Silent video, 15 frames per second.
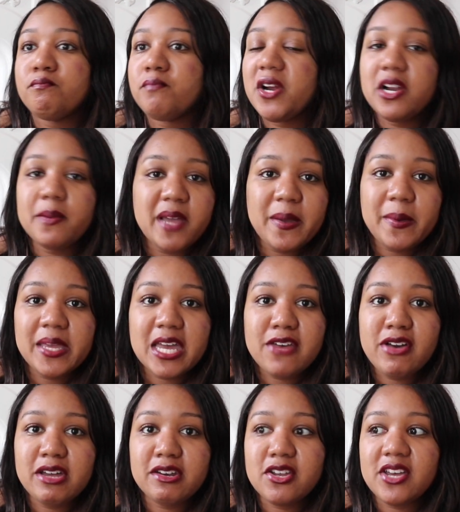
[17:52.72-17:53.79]
Bear in mind, we gave
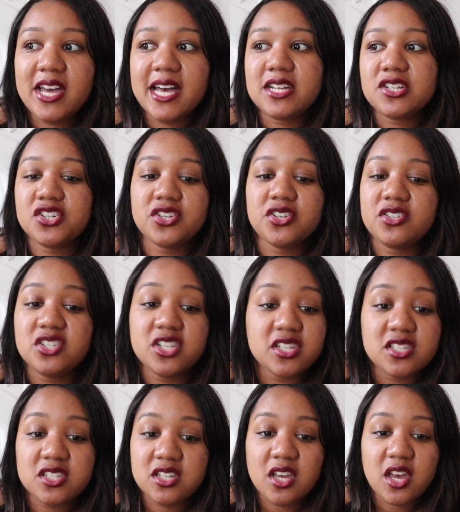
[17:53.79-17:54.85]
her no attitude,
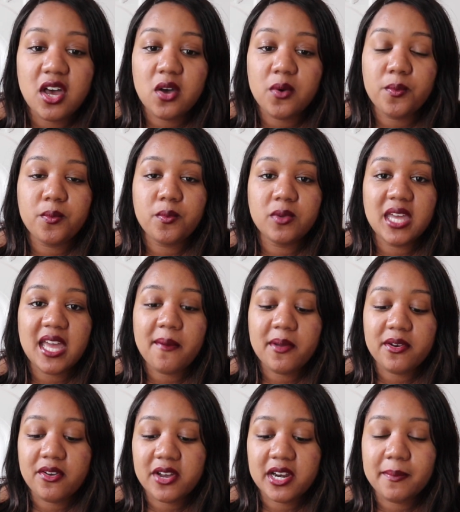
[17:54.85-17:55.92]
just, oh yeah,
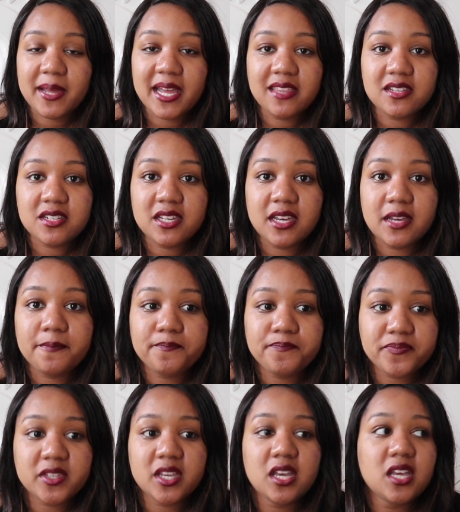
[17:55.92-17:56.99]
we're not gonna pay the tip.
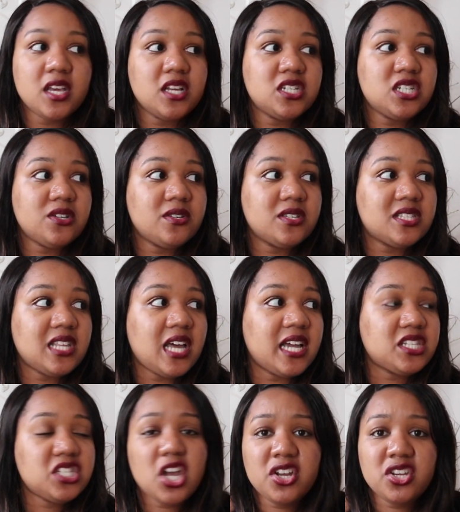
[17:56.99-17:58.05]
She was
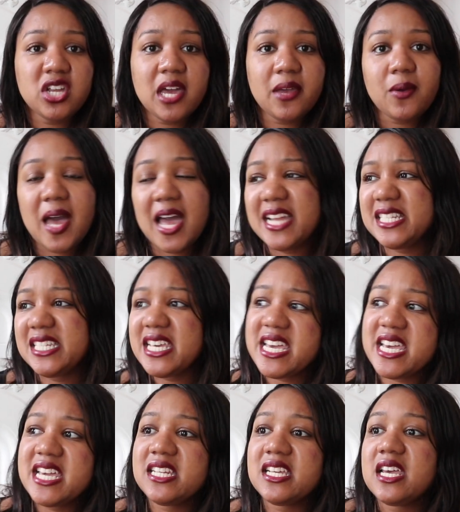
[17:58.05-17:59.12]
like, don't you like what I did?